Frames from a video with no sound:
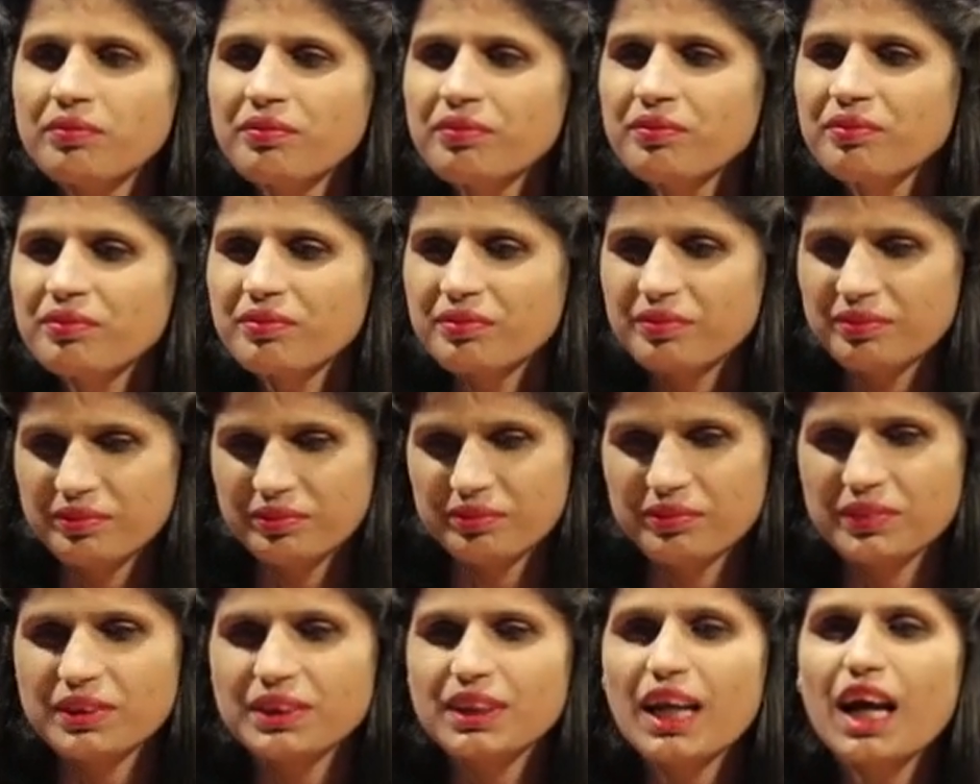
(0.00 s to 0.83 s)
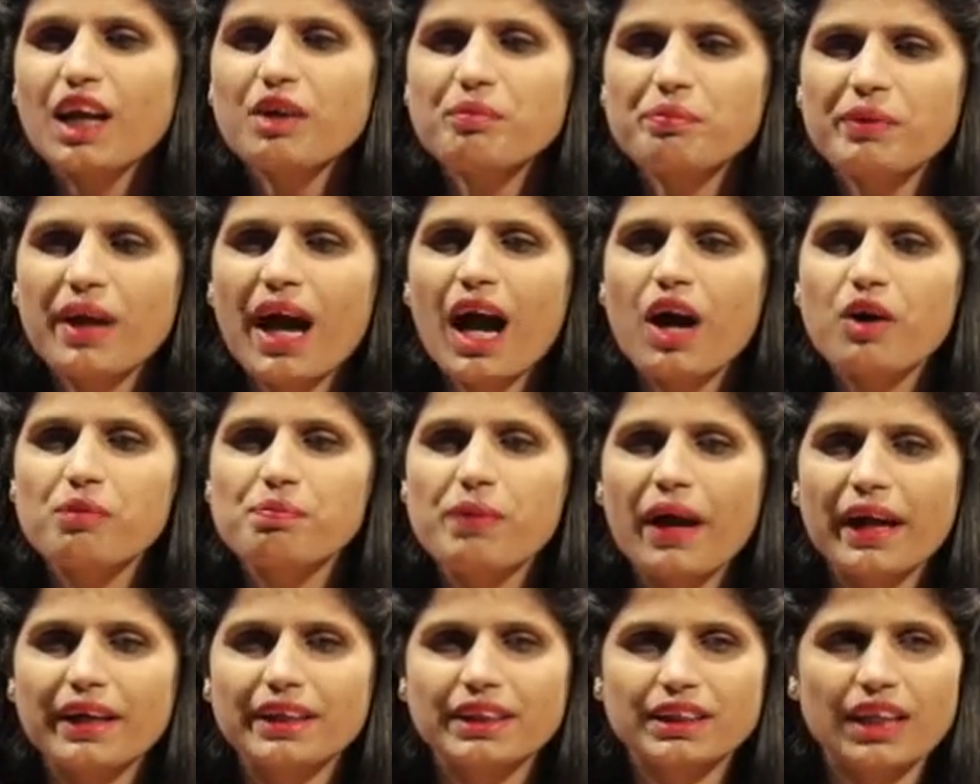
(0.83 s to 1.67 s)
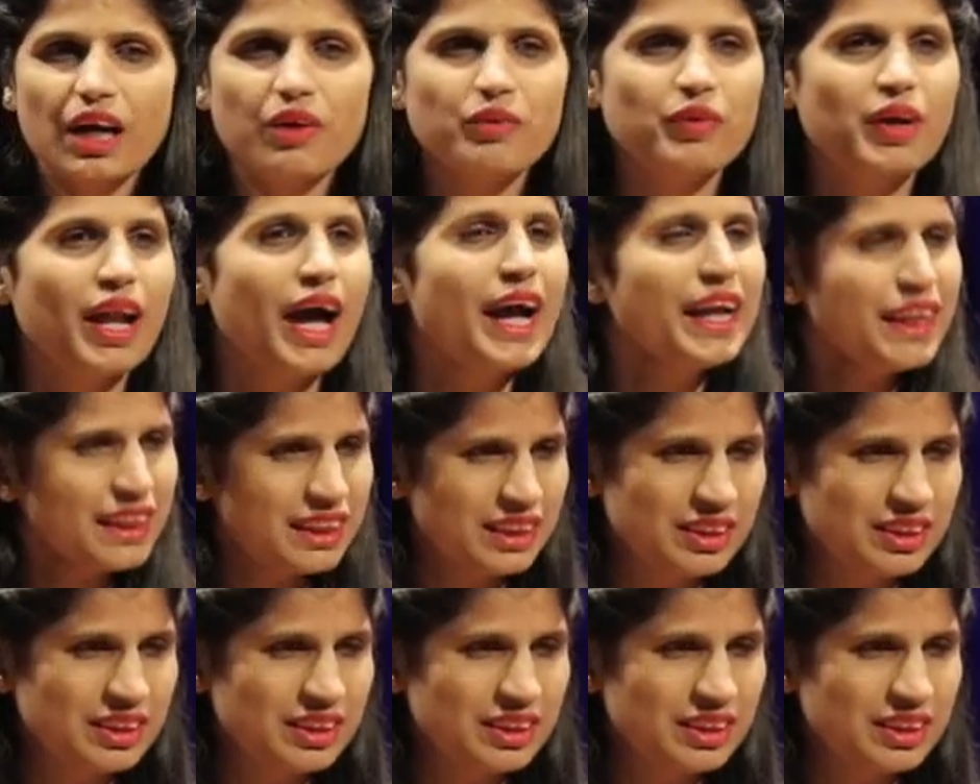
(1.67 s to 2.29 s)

hmm, tell me how blind sound like.